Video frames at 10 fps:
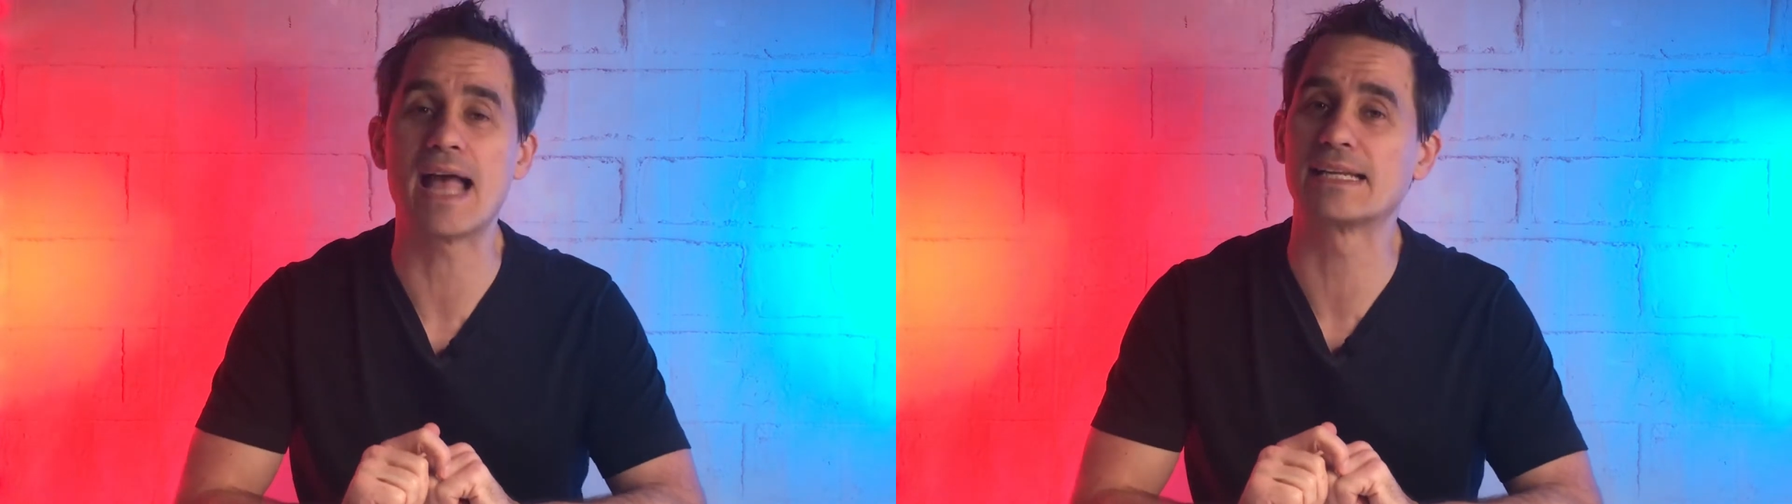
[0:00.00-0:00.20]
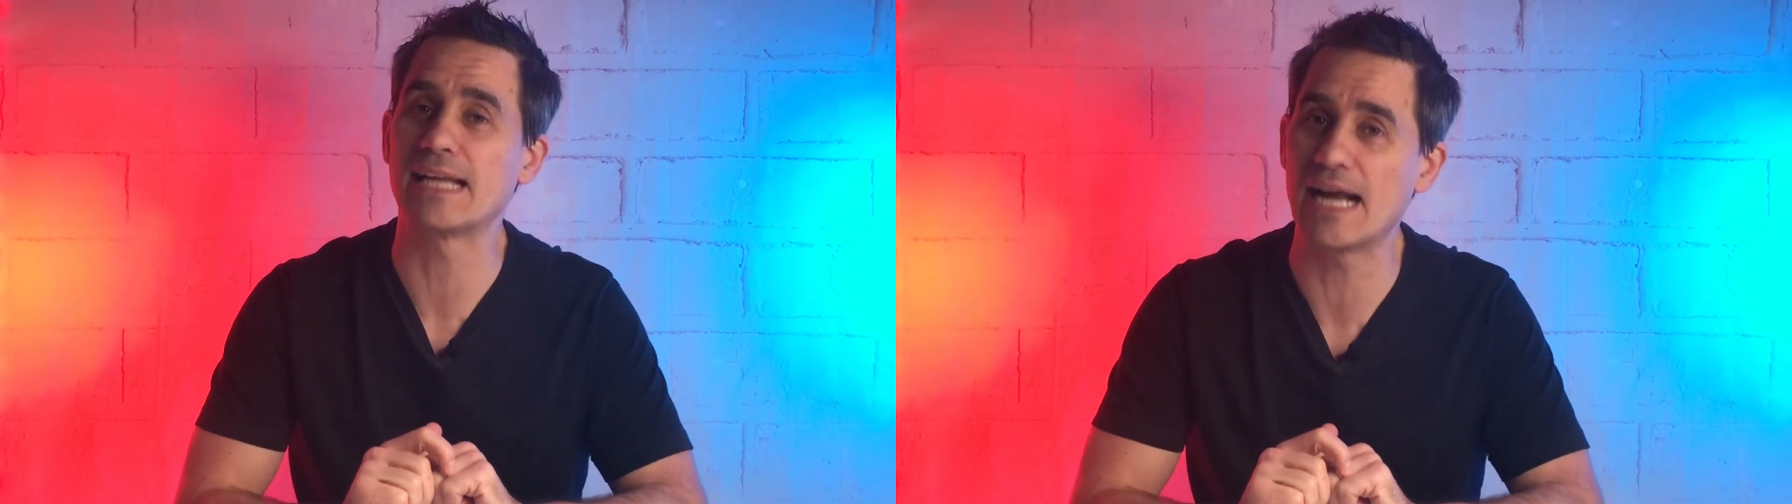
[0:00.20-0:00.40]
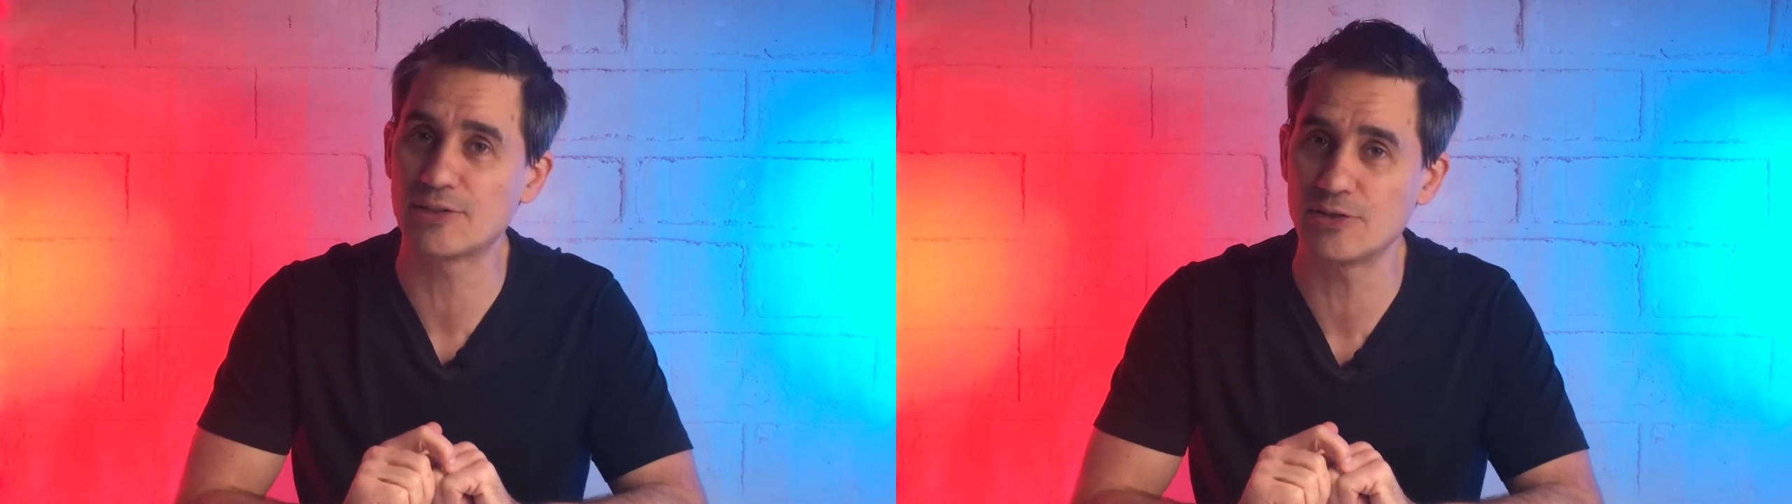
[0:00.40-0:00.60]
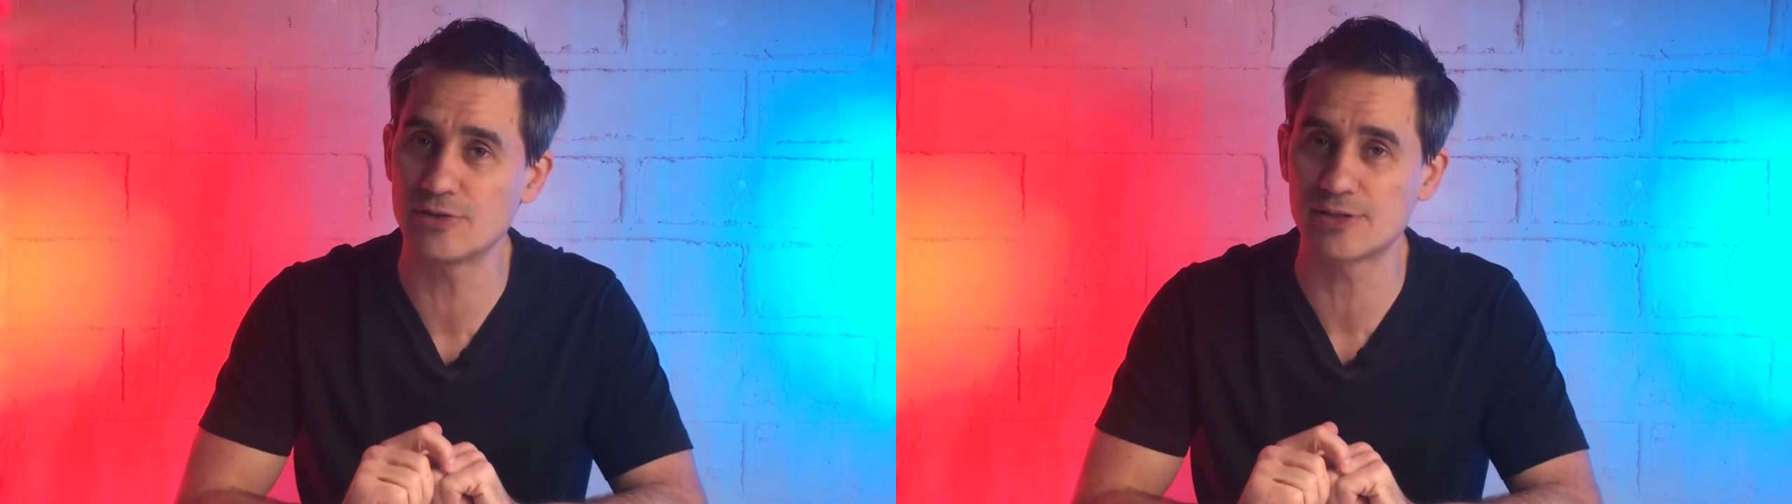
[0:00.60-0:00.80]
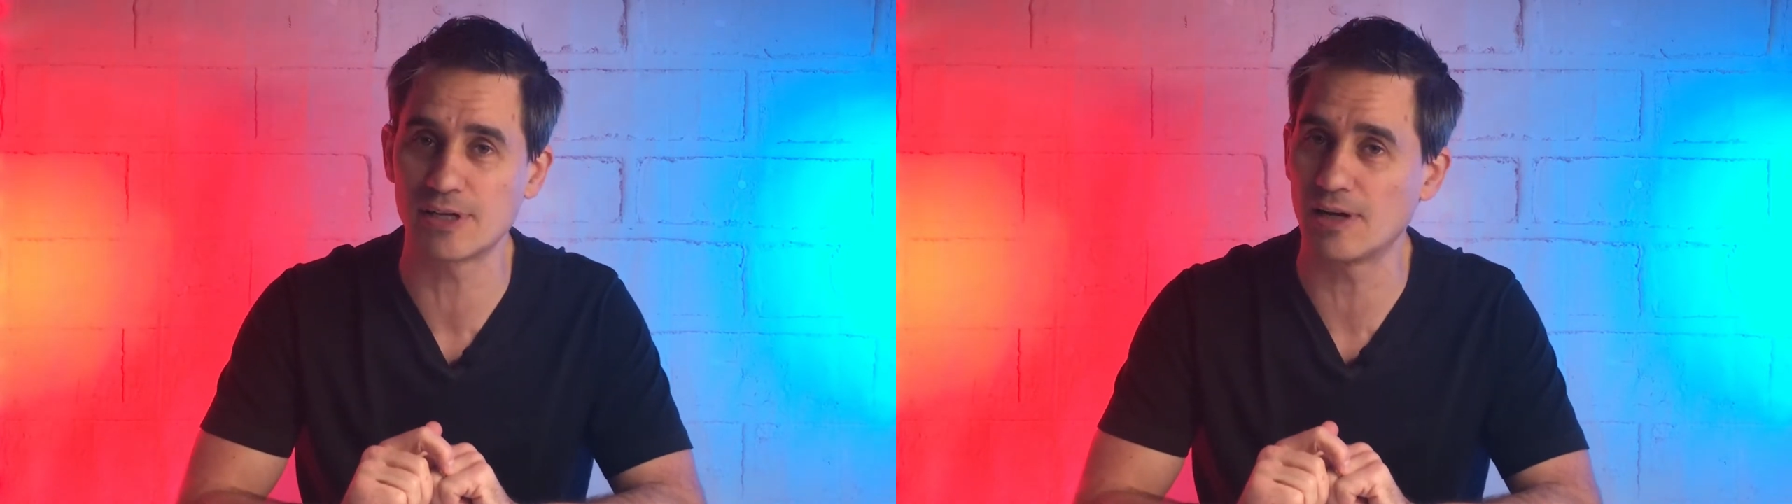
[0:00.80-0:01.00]
and cartoon
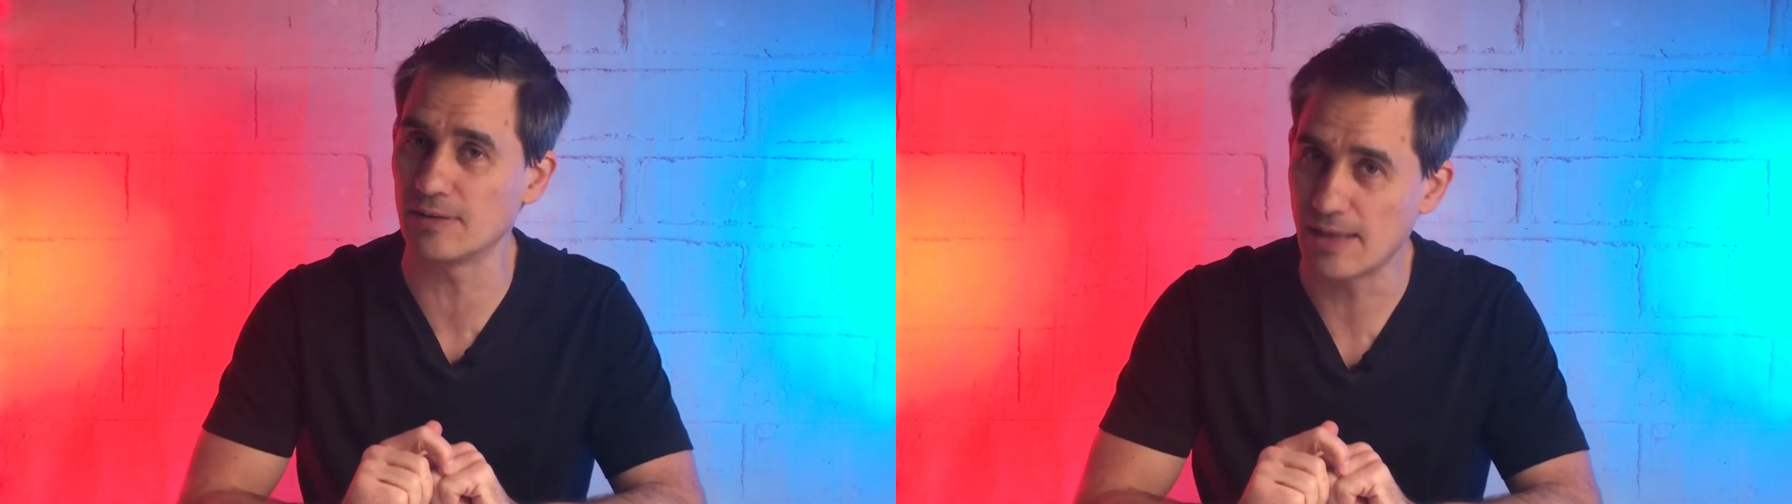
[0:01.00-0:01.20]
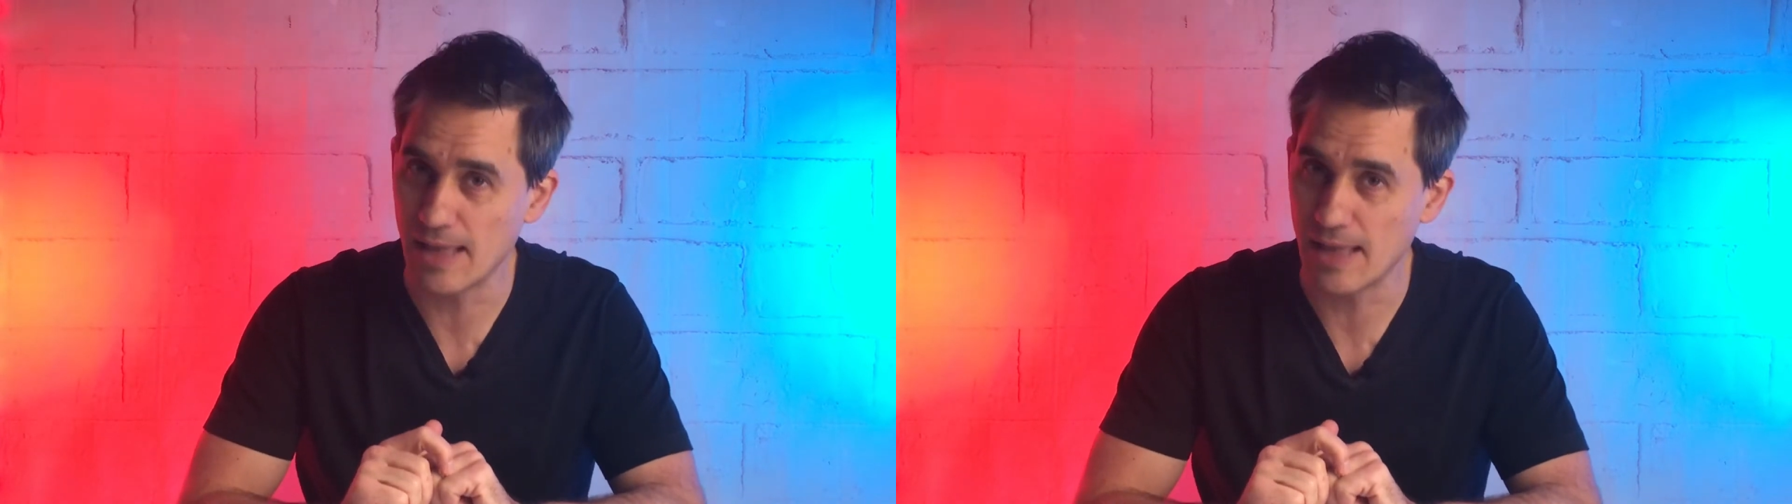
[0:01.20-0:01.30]
style